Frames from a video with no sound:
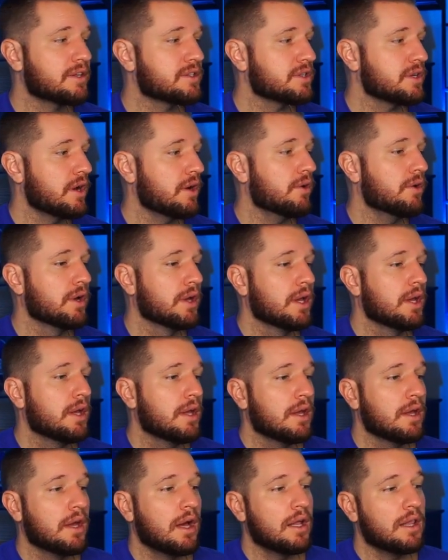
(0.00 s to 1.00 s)
So
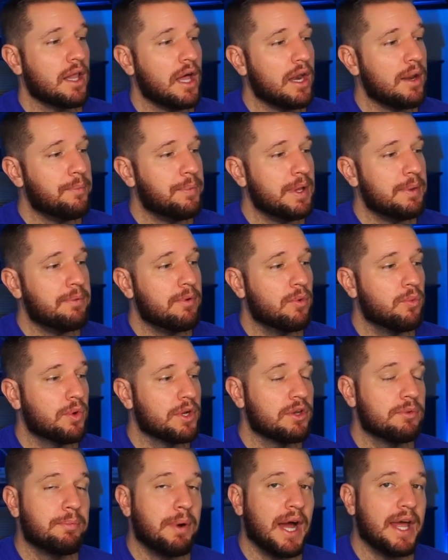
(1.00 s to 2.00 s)
a lot of people, when
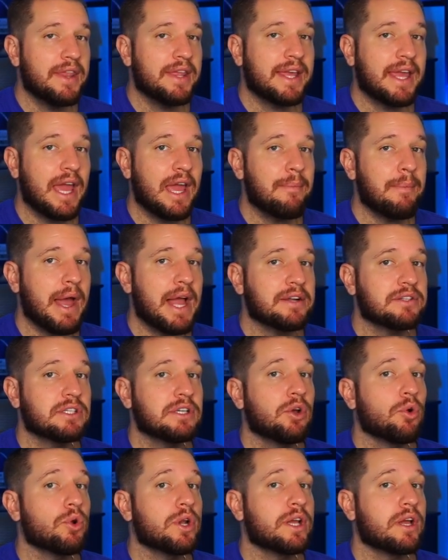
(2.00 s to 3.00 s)
you buy the game,
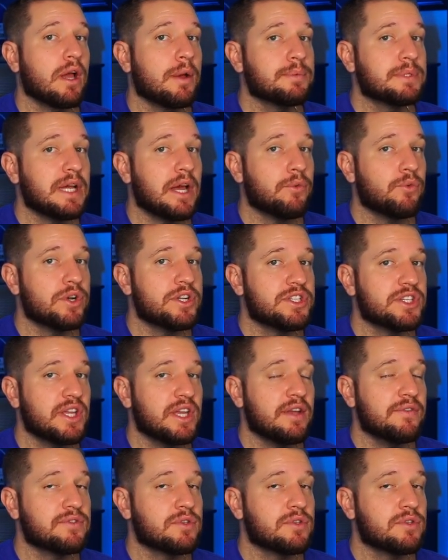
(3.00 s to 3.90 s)
actually already comes out and receive.